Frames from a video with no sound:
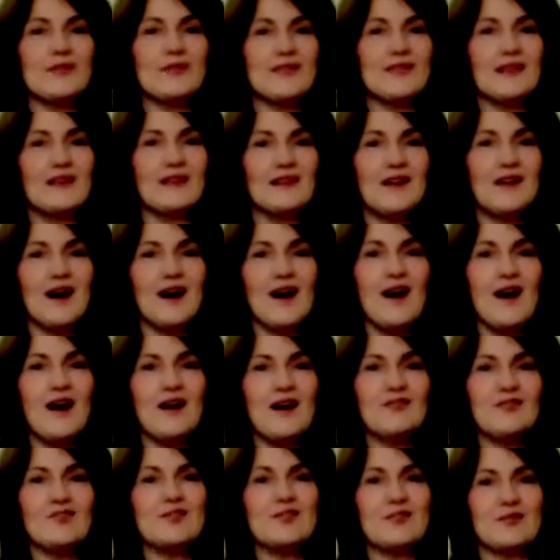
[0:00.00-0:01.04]
the
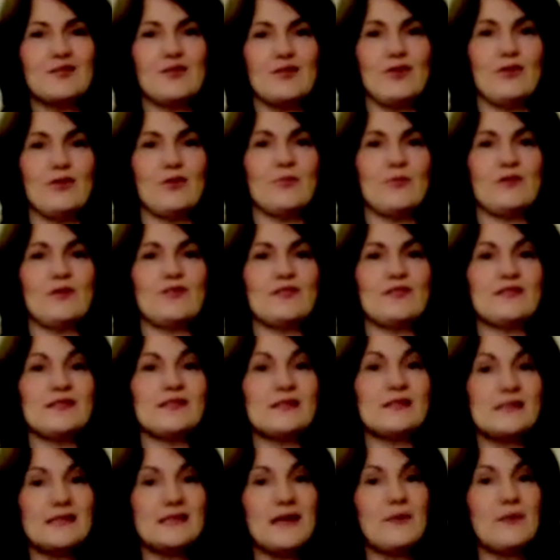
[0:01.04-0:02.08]
largest note, which is the
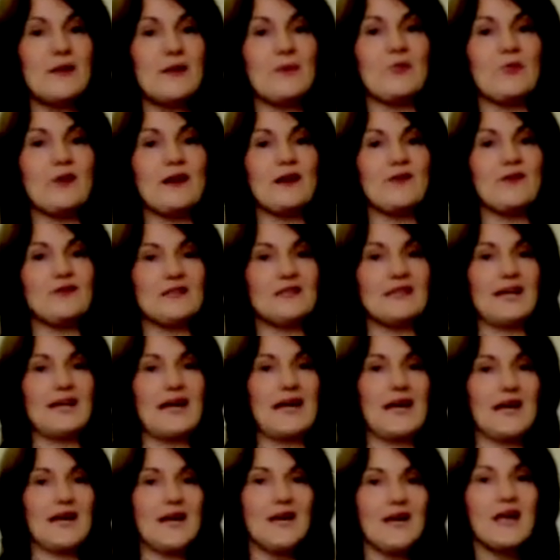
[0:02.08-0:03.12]
semibreve
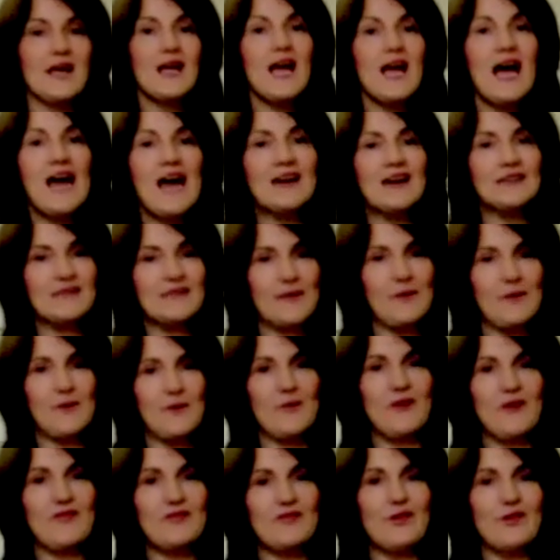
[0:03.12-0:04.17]
today, and the
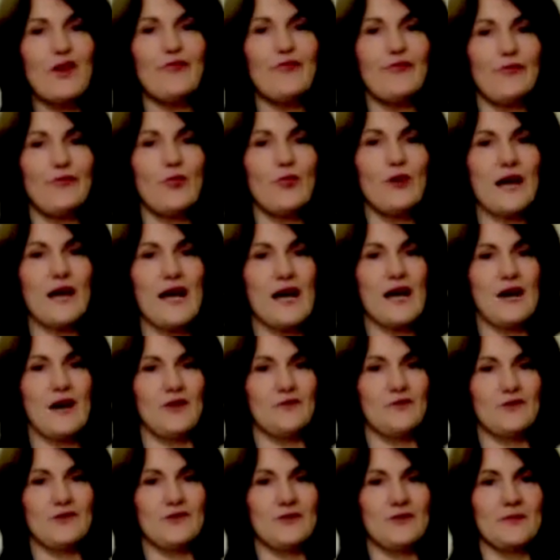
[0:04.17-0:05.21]
semibreve has got 4
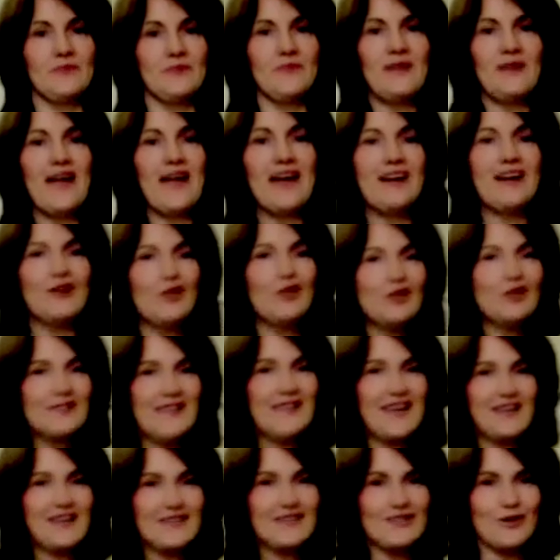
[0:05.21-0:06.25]
counts, and it looks
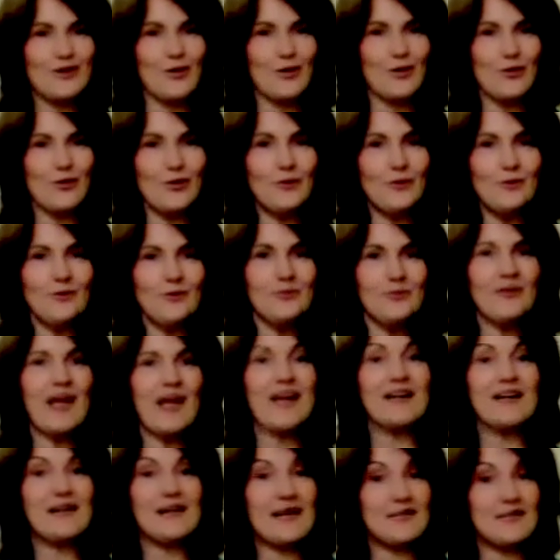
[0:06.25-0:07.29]
like a circle, and
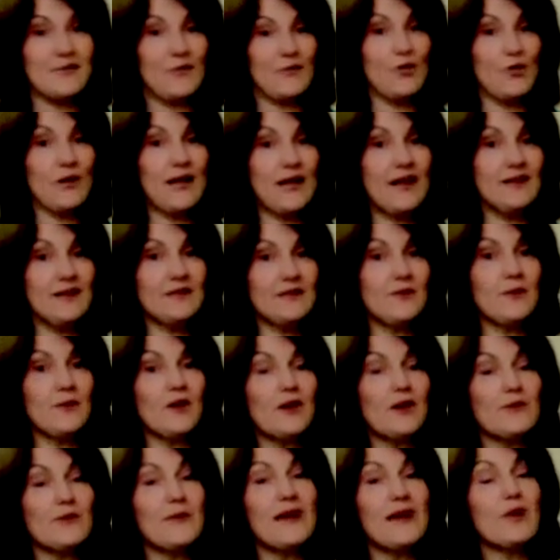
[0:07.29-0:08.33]
it has 4 counts, and we're
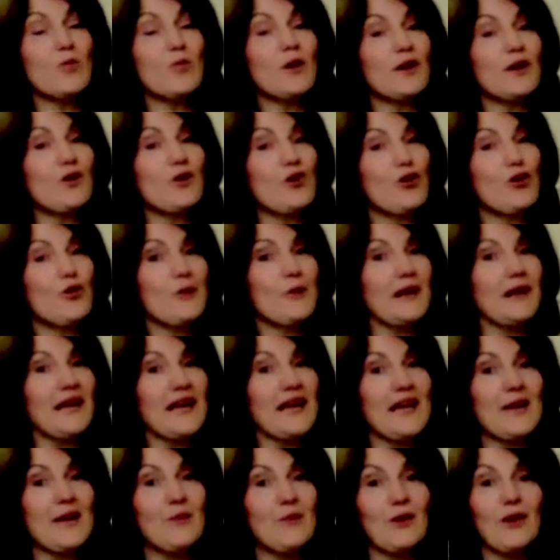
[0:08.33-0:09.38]
going to make one
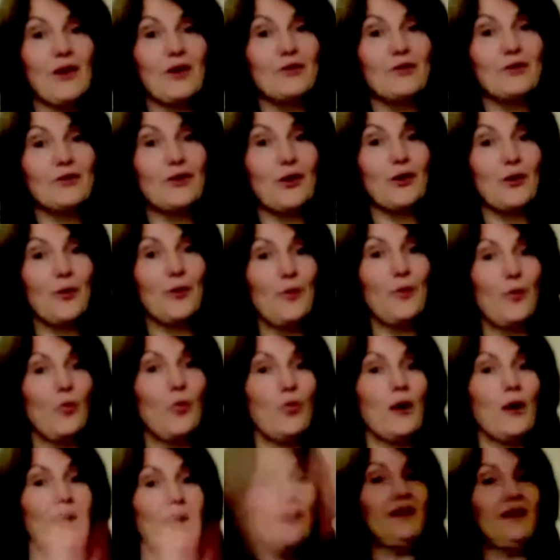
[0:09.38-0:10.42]
humanly, and we're going to go
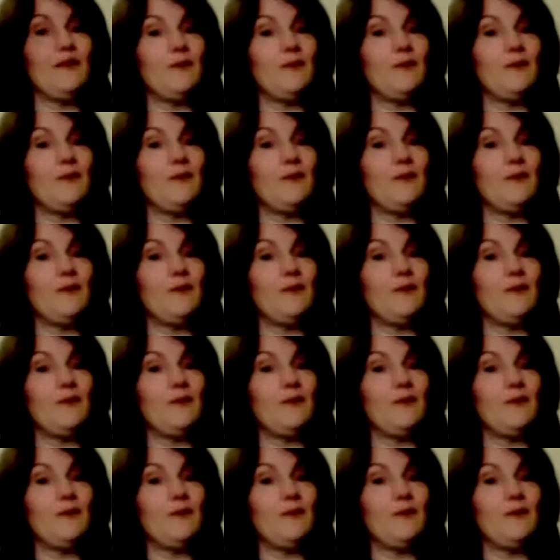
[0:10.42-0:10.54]
1,